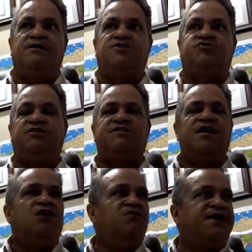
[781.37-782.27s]
the streets,
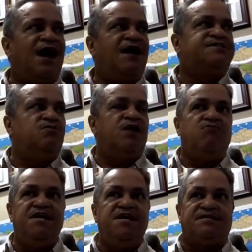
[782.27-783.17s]
regardless of what
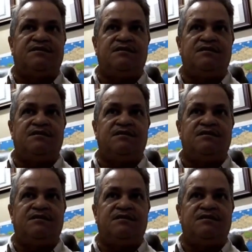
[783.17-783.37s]
reason.